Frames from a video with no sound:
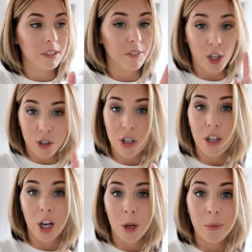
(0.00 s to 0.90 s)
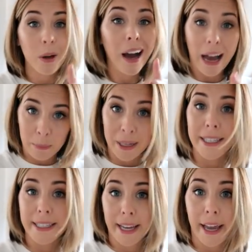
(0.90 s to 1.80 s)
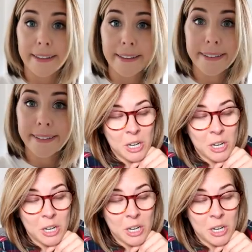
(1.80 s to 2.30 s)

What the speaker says: If you don't turn up, I'm eating your cake.